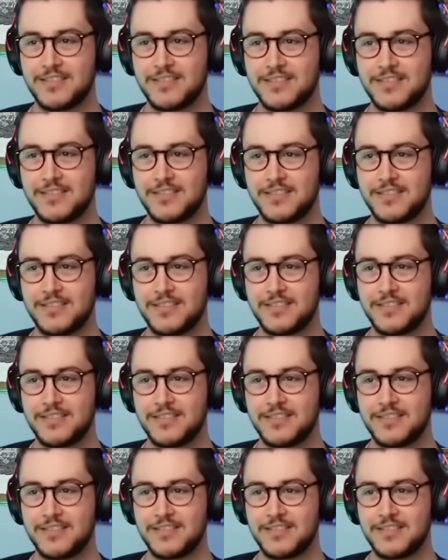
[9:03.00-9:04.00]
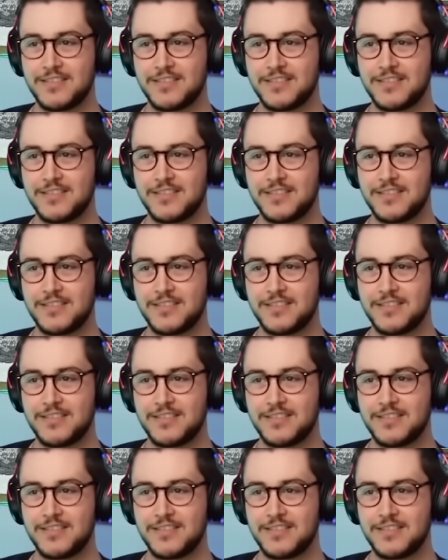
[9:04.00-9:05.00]

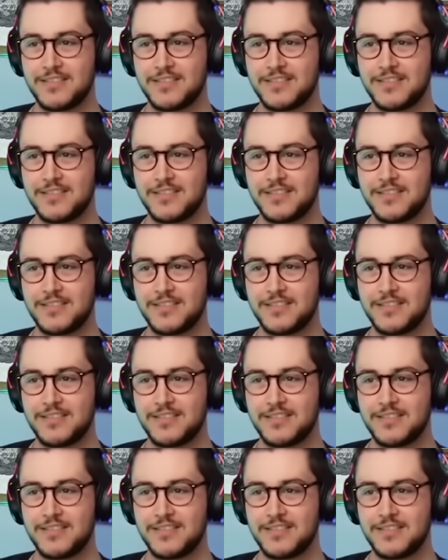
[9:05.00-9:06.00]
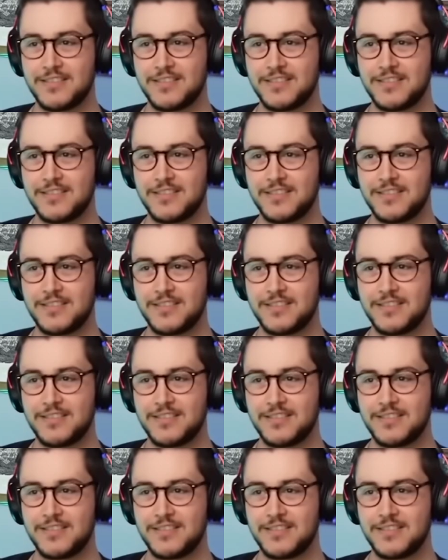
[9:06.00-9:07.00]

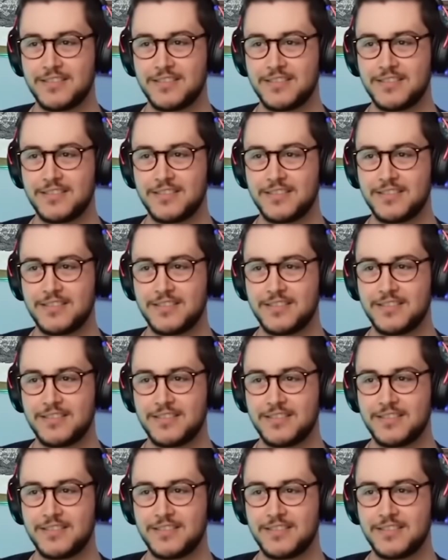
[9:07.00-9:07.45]
No words are spoken by the person on screen.